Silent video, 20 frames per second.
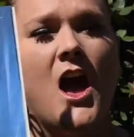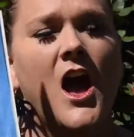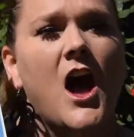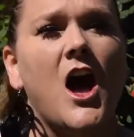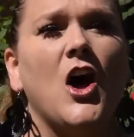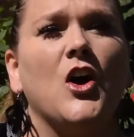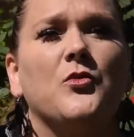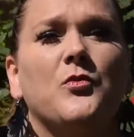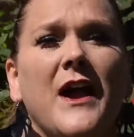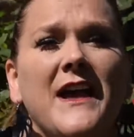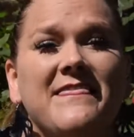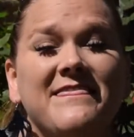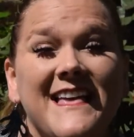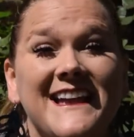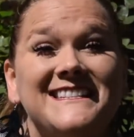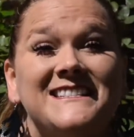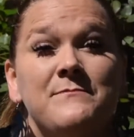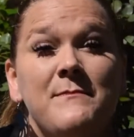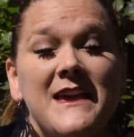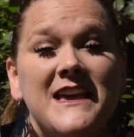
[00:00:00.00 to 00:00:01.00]
All right,
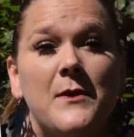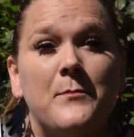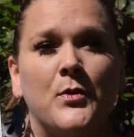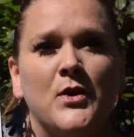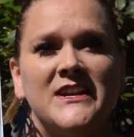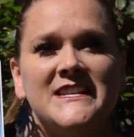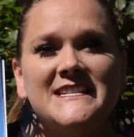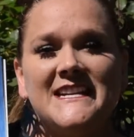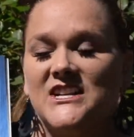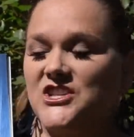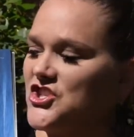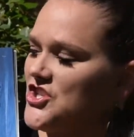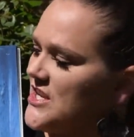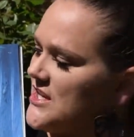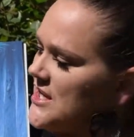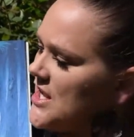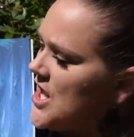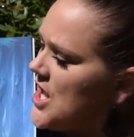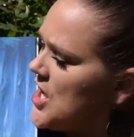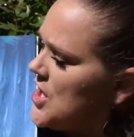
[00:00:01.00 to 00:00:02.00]
let's make a
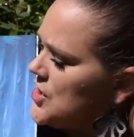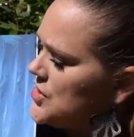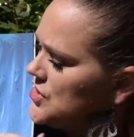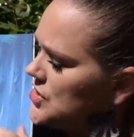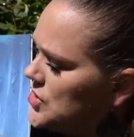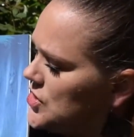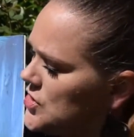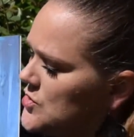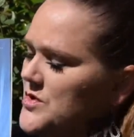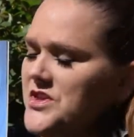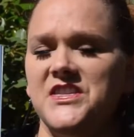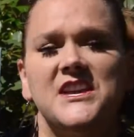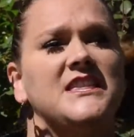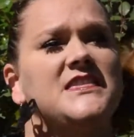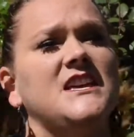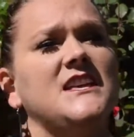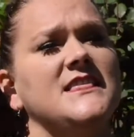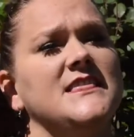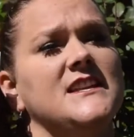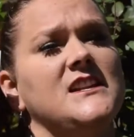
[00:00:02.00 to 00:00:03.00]
prediction. Do you think
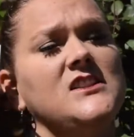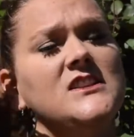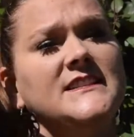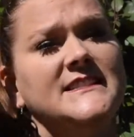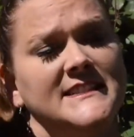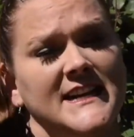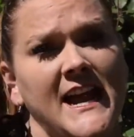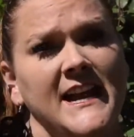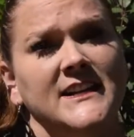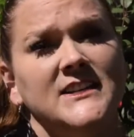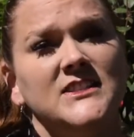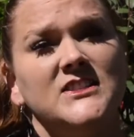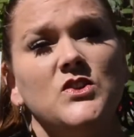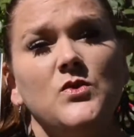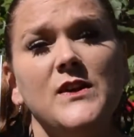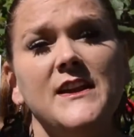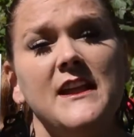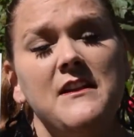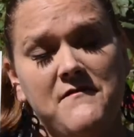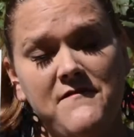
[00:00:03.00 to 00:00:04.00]
the littlest
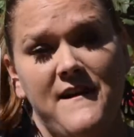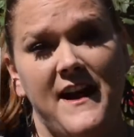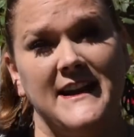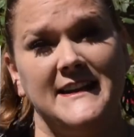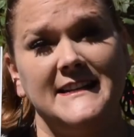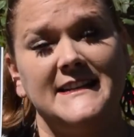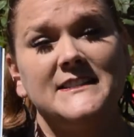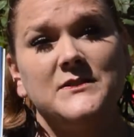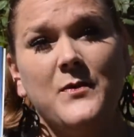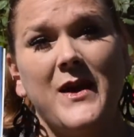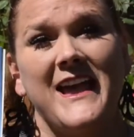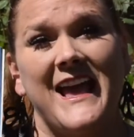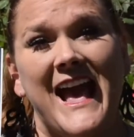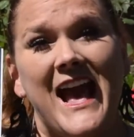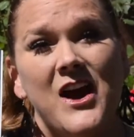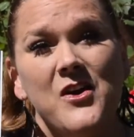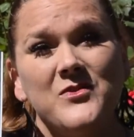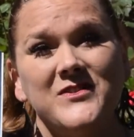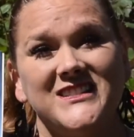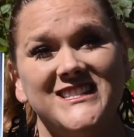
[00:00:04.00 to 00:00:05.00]
dinosaur can find his way
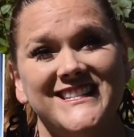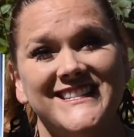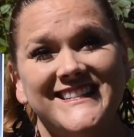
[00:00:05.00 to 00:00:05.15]
out?